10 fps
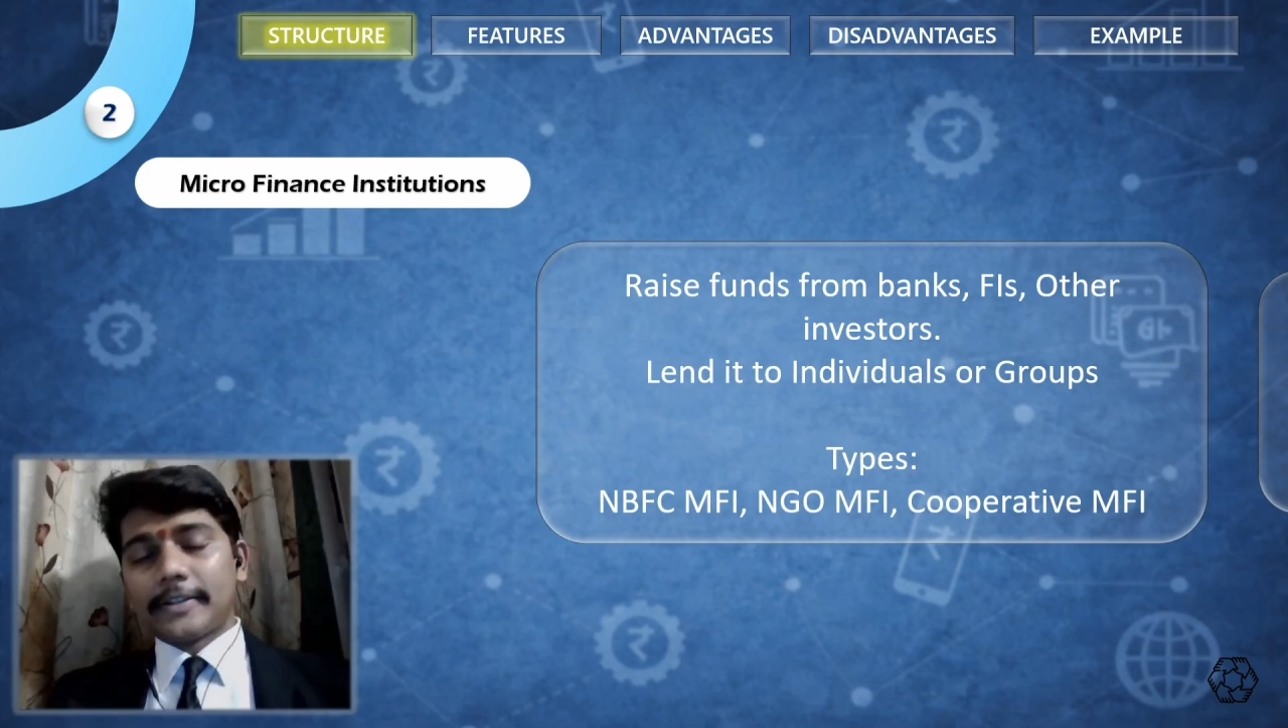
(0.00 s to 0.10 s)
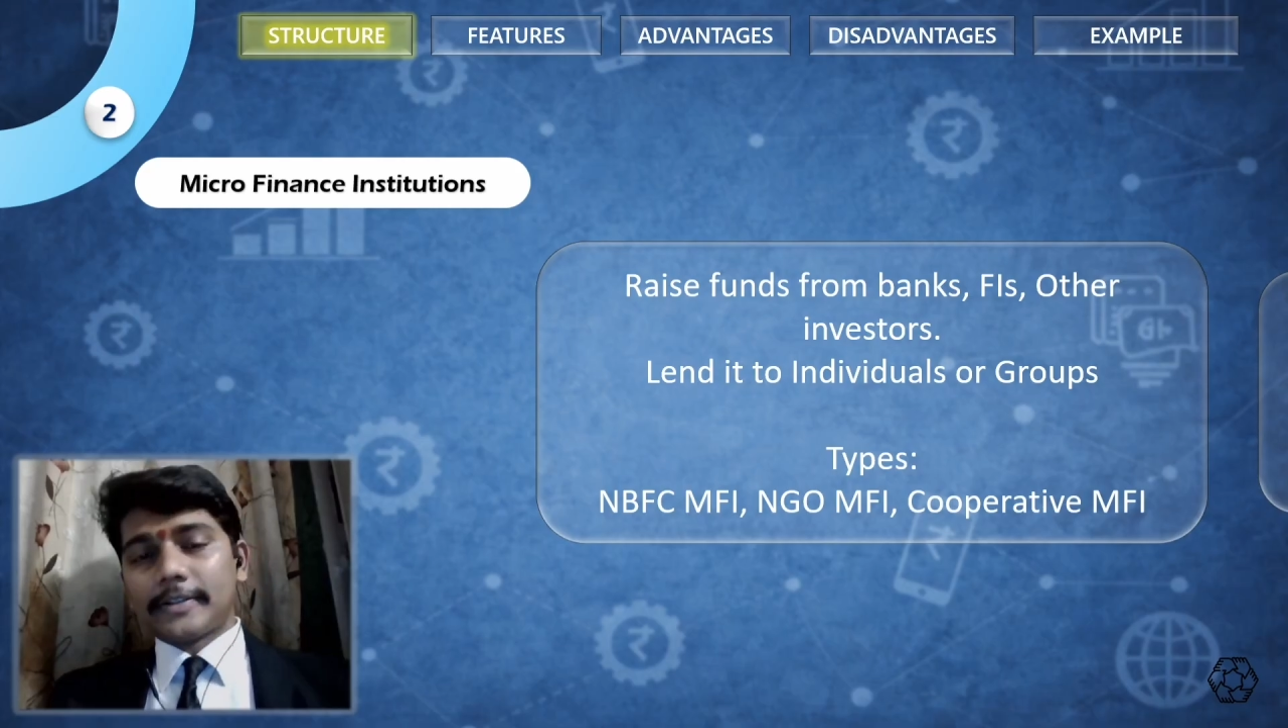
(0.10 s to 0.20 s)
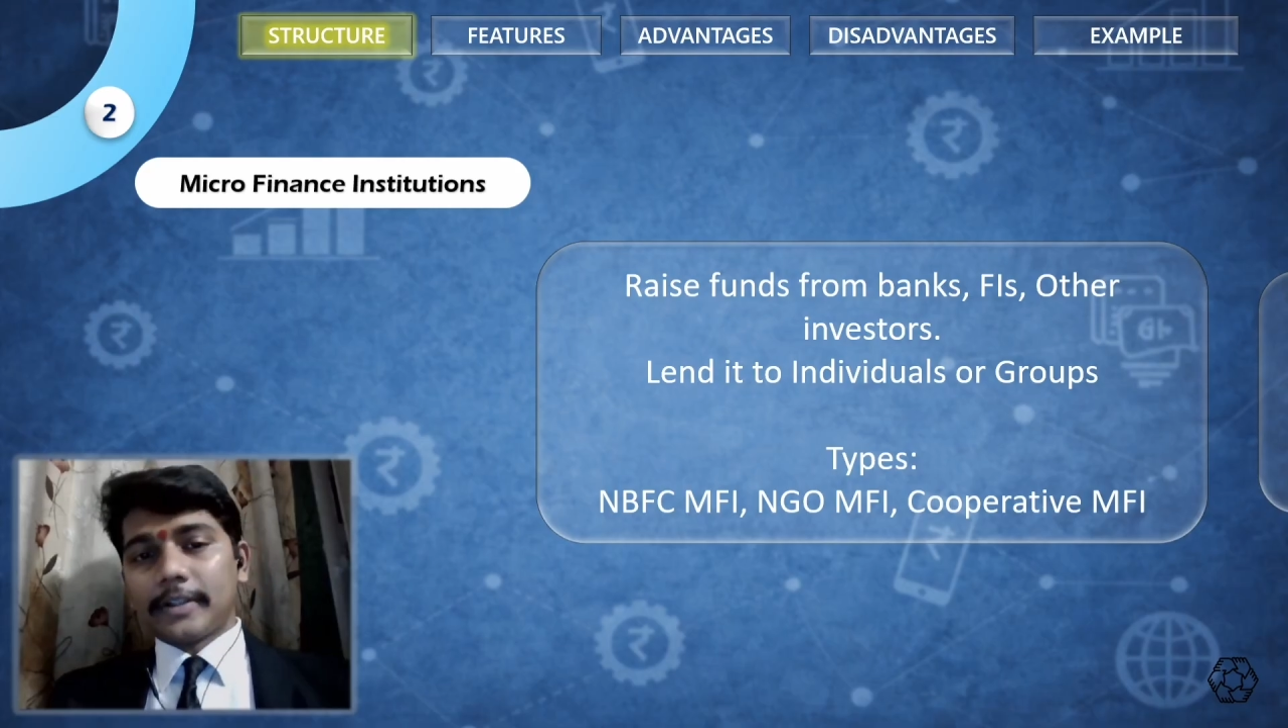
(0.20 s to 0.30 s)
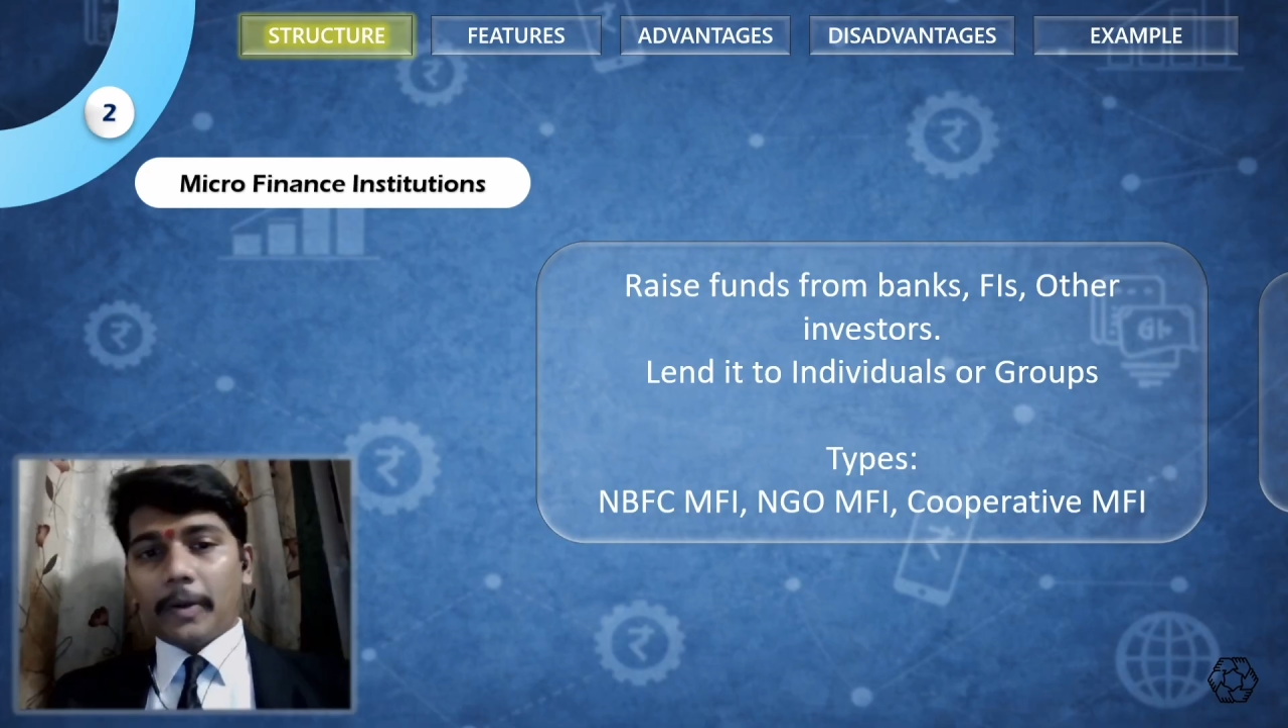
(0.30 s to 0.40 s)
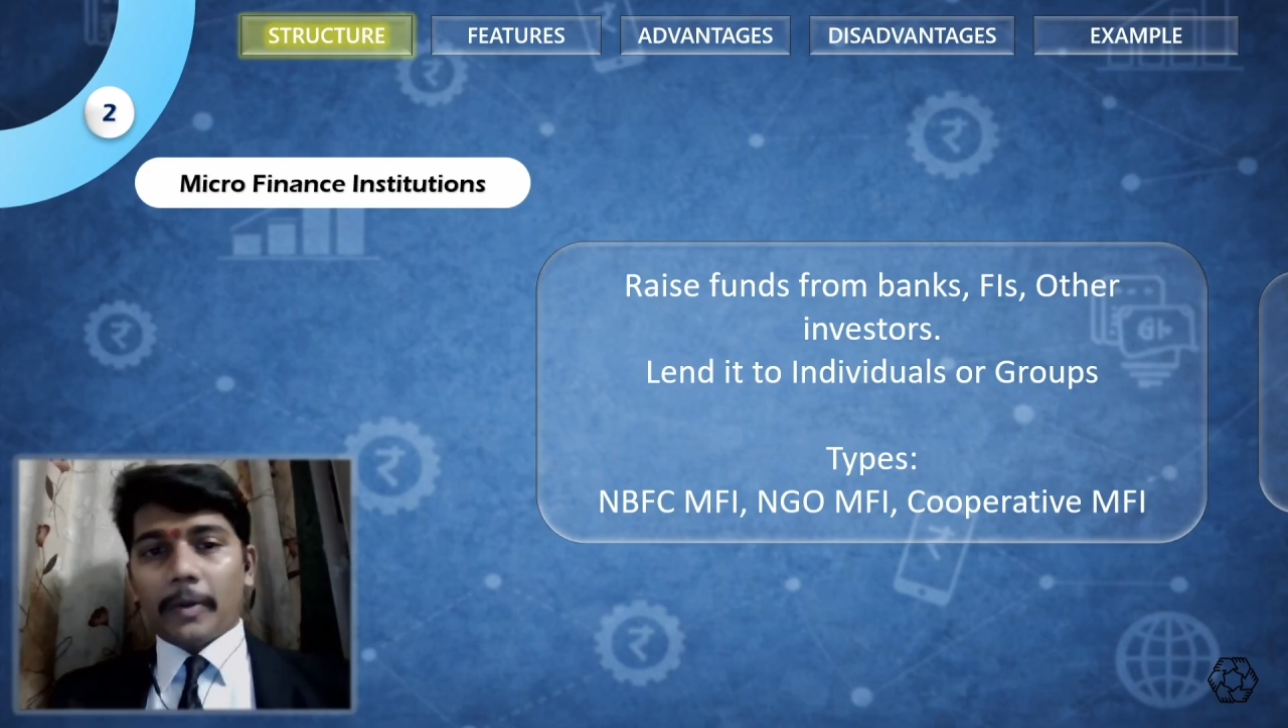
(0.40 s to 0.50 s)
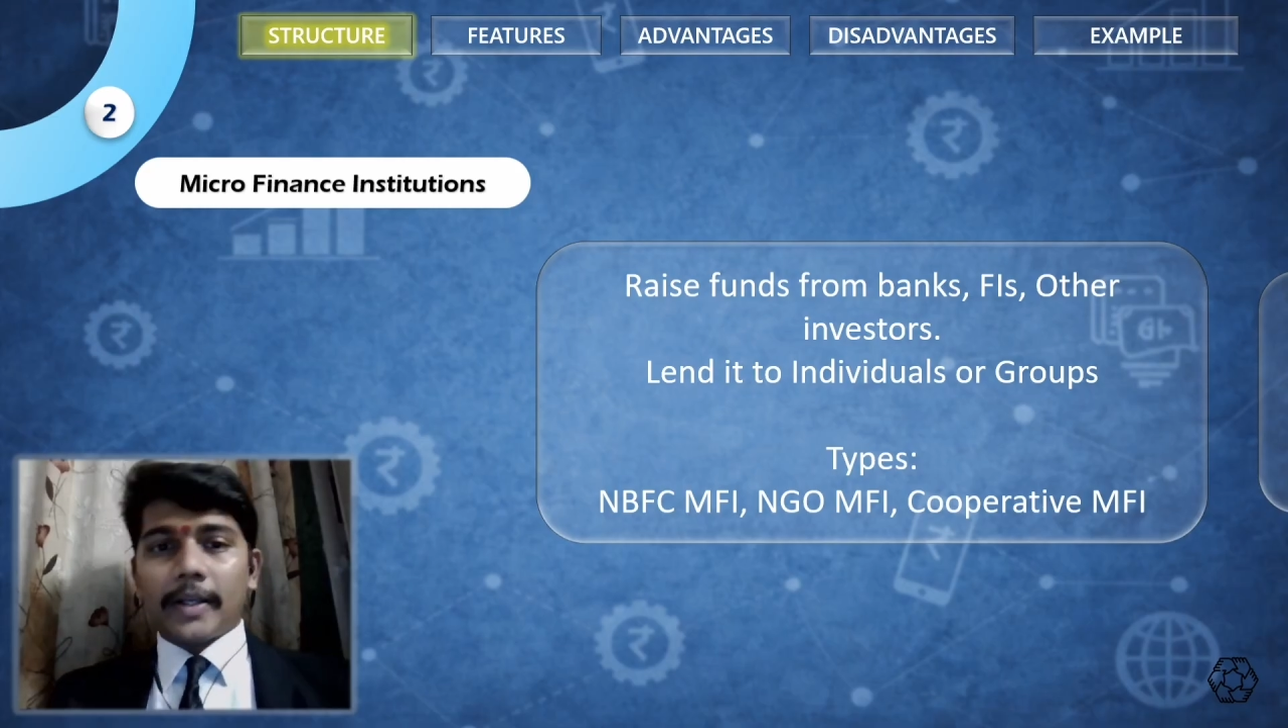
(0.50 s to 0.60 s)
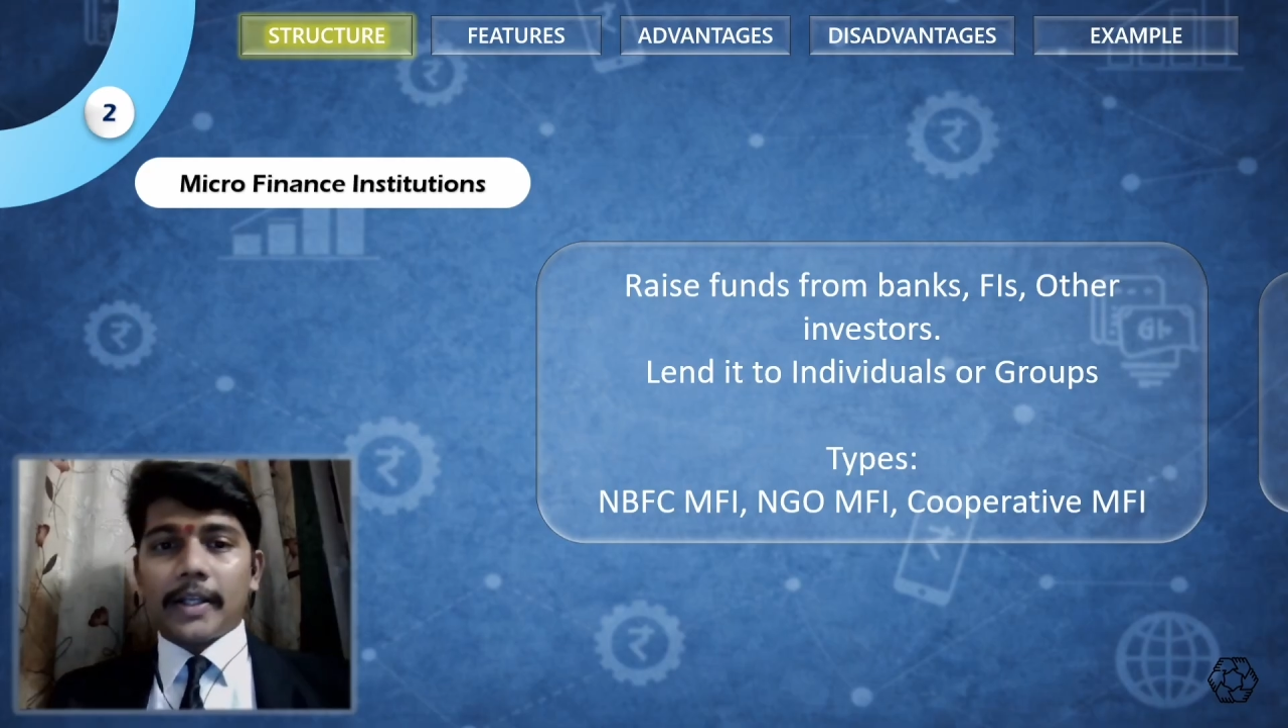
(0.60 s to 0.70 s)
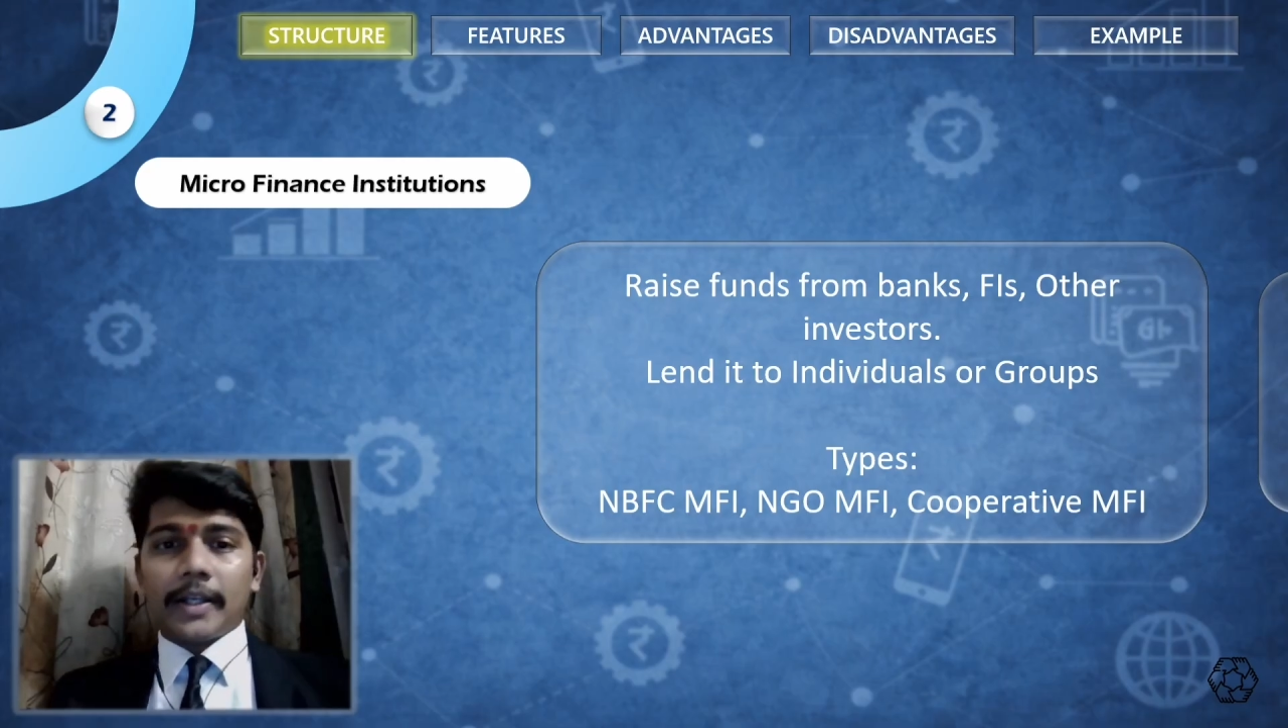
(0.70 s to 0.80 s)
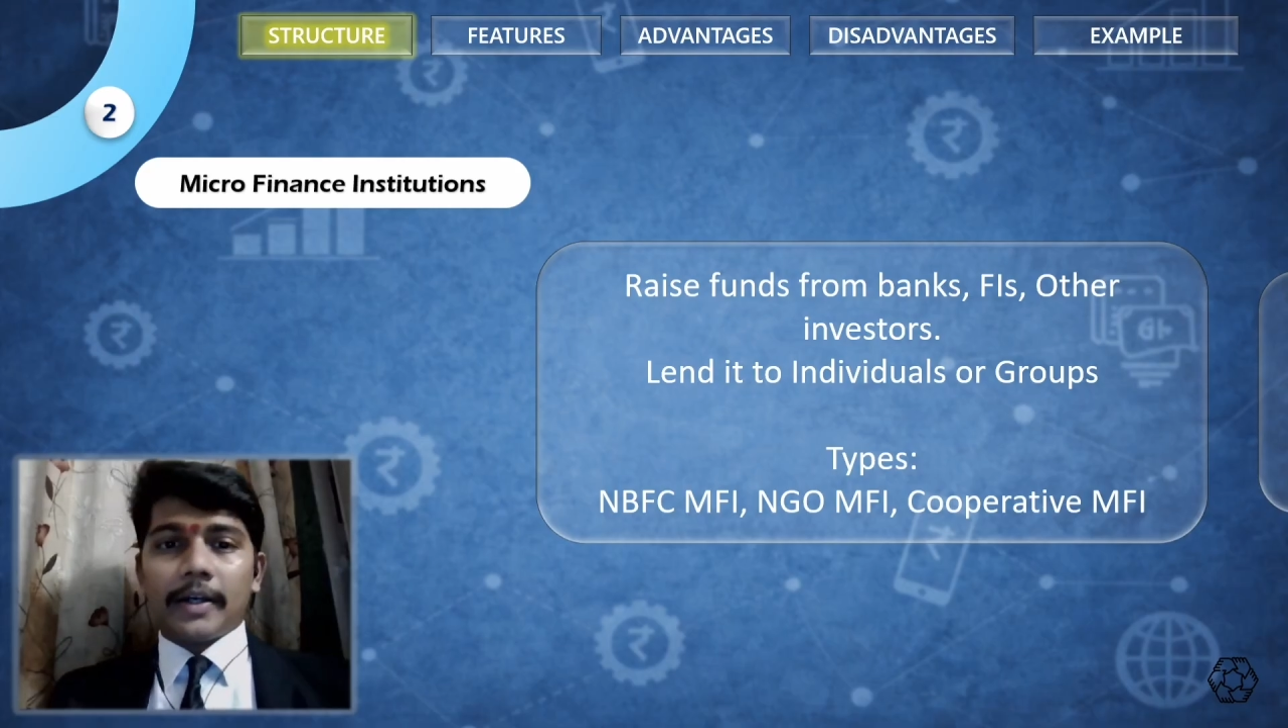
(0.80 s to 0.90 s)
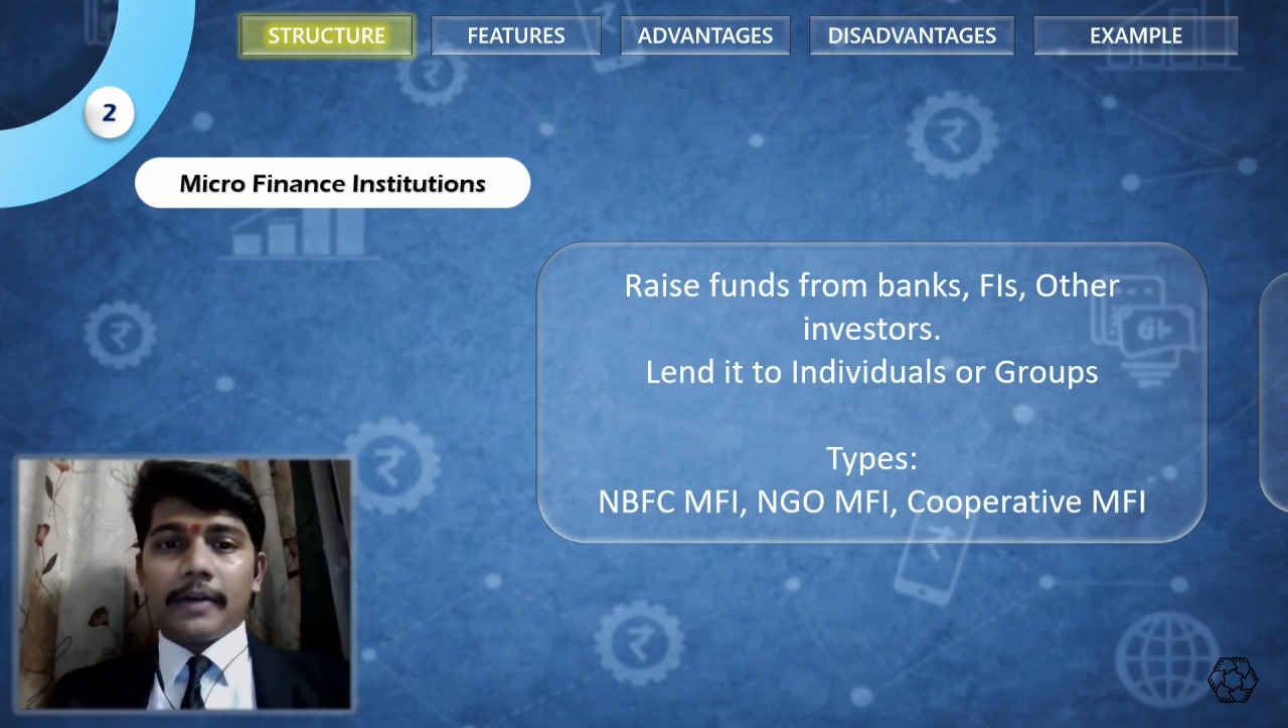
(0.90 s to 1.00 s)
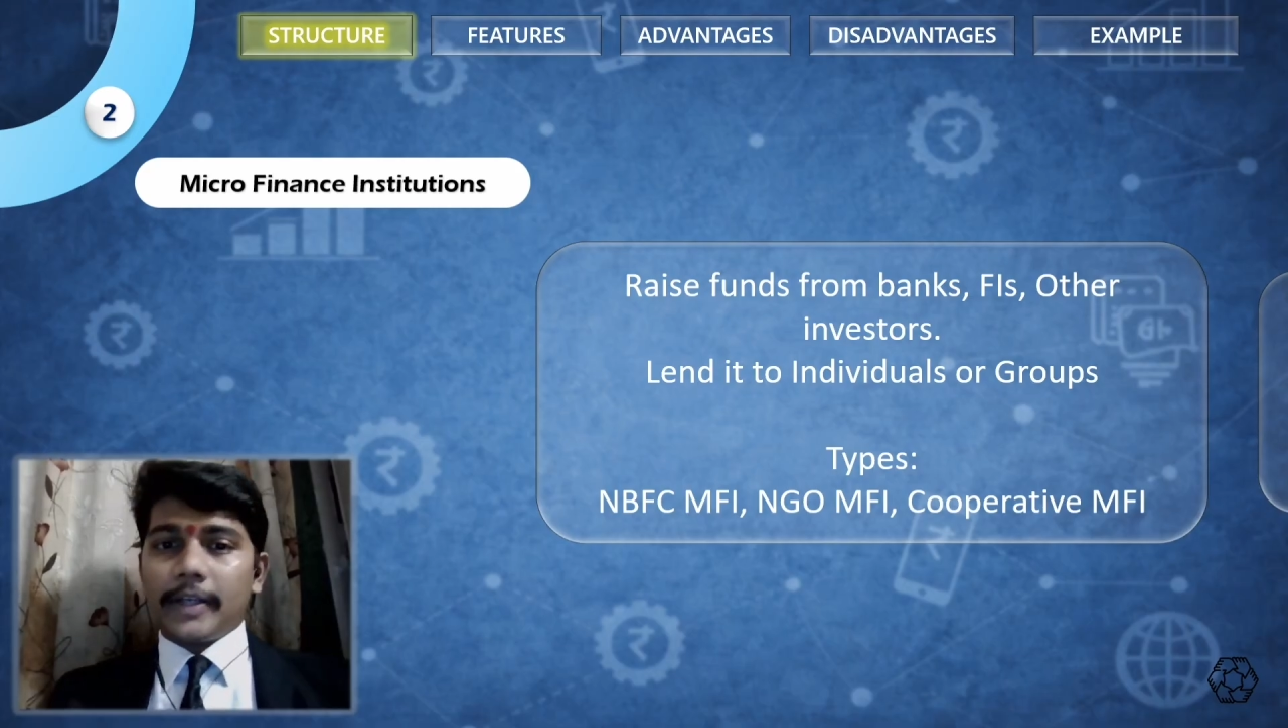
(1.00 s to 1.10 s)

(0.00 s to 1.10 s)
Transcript: is normally